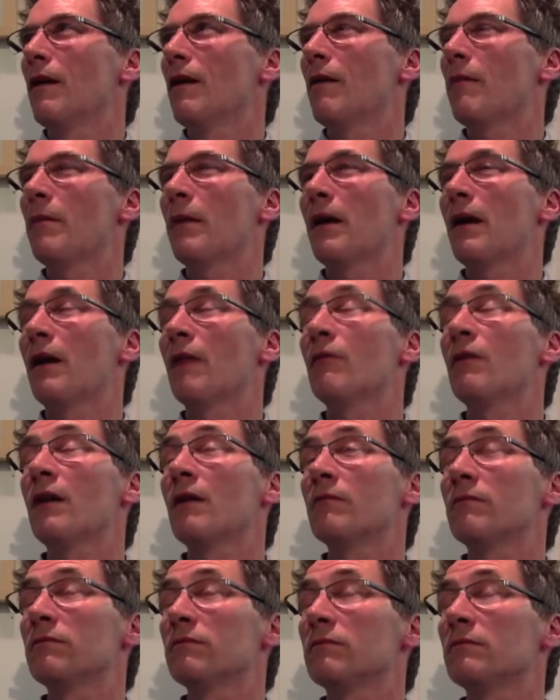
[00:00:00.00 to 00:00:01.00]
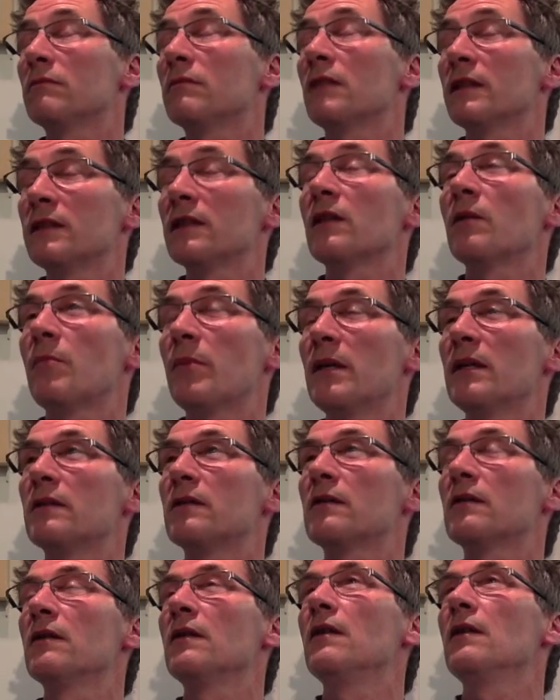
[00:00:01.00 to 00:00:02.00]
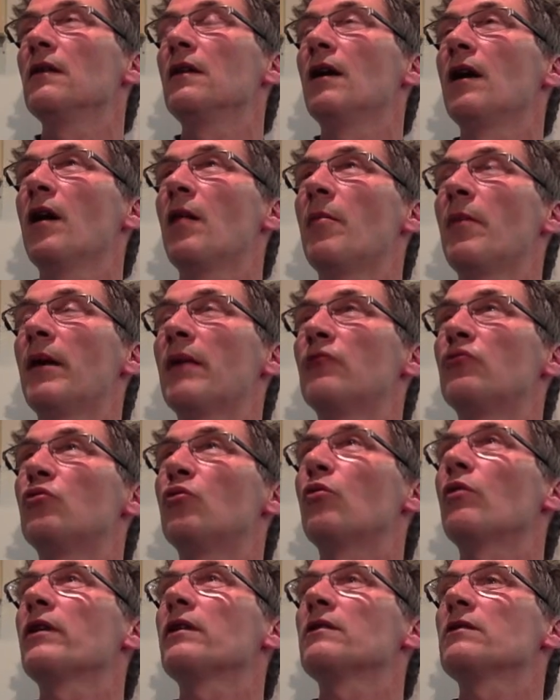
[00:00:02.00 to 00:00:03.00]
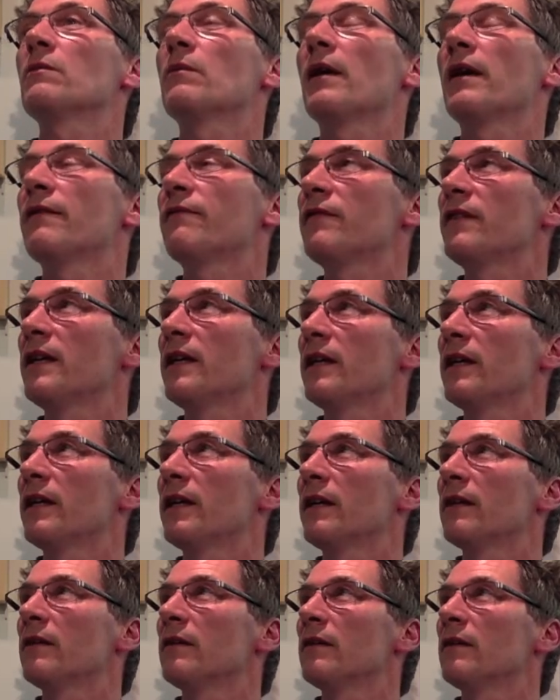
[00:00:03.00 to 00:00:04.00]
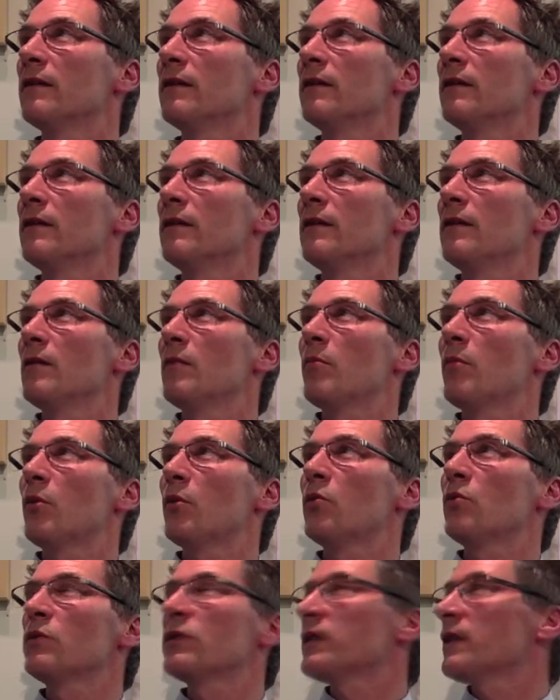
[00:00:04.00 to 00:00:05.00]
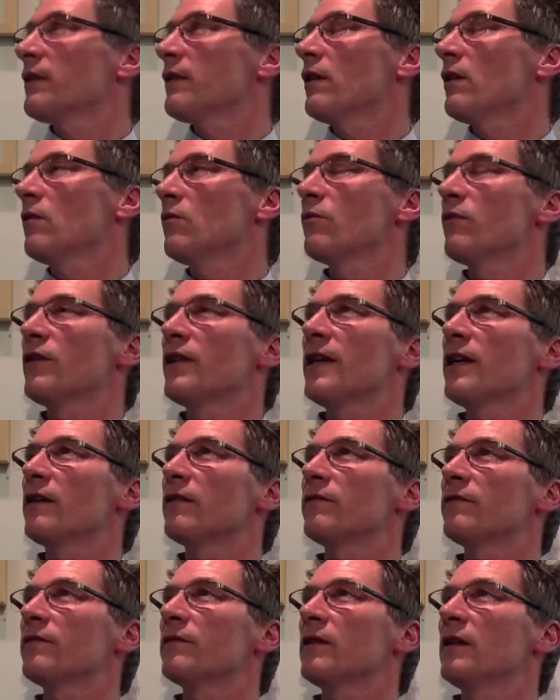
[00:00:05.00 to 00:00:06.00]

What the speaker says: about. I'm writing a piece about drawing as a way of thinking, but also the whole thing of